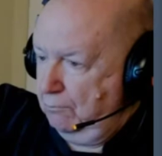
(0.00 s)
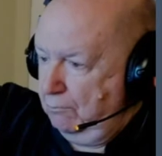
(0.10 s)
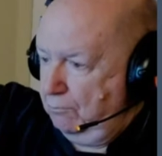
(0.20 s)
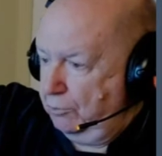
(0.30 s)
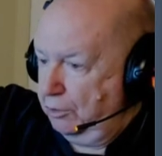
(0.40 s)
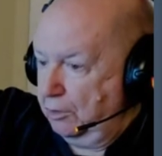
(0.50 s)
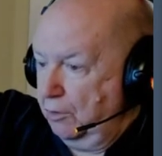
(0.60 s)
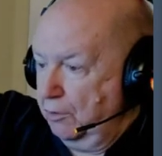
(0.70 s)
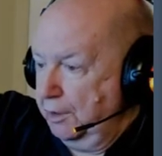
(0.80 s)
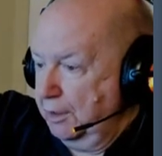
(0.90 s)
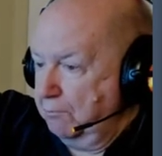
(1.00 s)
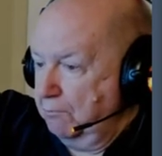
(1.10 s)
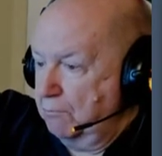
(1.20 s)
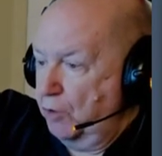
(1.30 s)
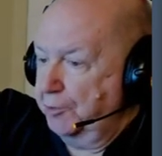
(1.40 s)
security at
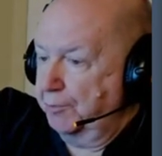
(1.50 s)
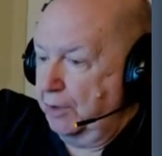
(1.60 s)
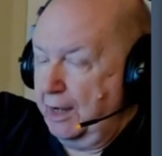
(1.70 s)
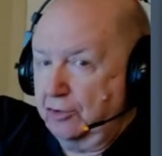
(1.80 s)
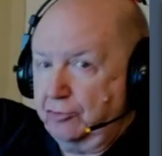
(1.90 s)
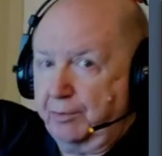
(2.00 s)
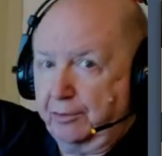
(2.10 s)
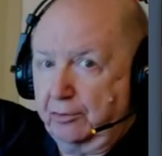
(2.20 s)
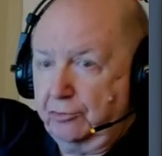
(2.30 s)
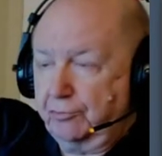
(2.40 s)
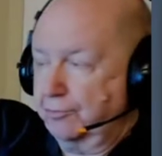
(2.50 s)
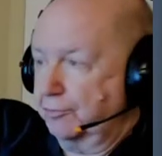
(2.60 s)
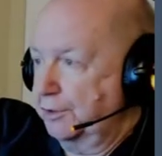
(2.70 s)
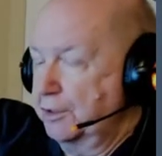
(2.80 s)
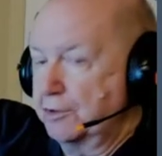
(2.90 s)
multiple hospitals for
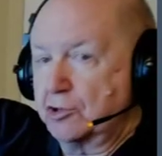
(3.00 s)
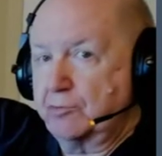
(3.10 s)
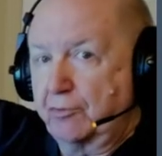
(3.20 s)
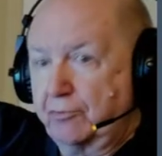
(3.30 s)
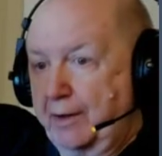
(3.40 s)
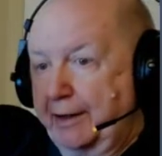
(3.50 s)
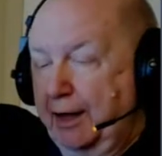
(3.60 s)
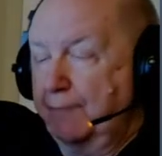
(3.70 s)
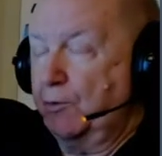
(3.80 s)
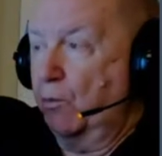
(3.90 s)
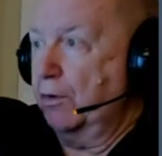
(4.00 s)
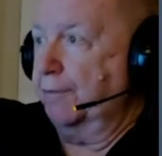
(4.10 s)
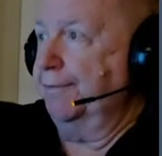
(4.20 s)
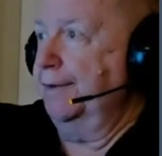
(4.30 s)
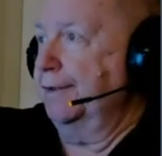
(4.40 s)
years before I came to
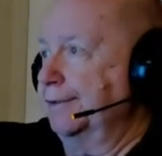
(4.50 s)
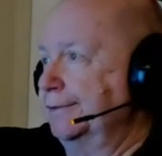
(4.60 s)
work there.